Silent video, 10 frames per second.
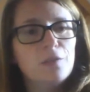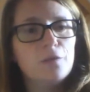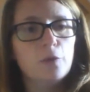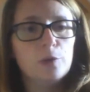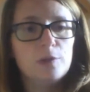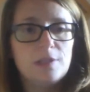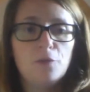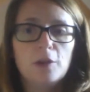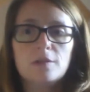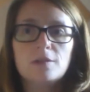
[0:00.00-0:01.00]
for
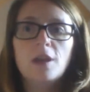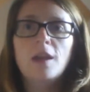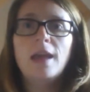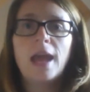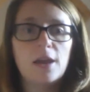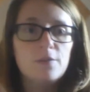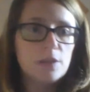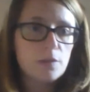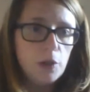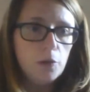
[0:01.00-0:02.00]
different areas
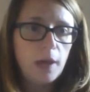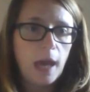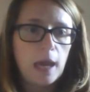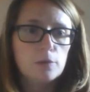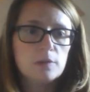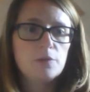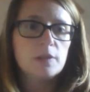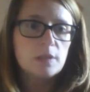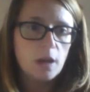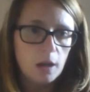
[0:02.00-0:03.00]
of the UK or different
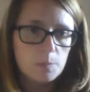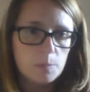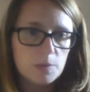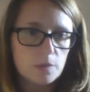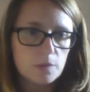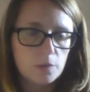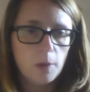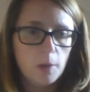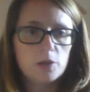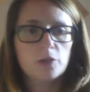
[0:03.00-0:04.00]
types of salt
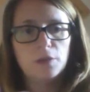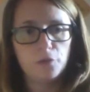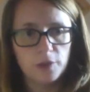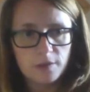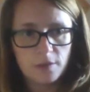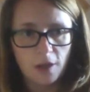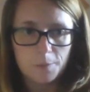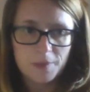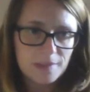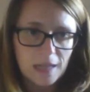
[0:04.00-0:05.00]
marsh on different
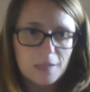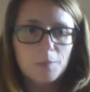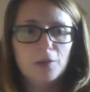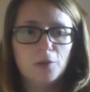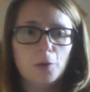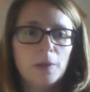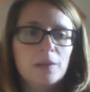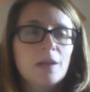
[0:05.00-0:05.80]
types of sediment, or with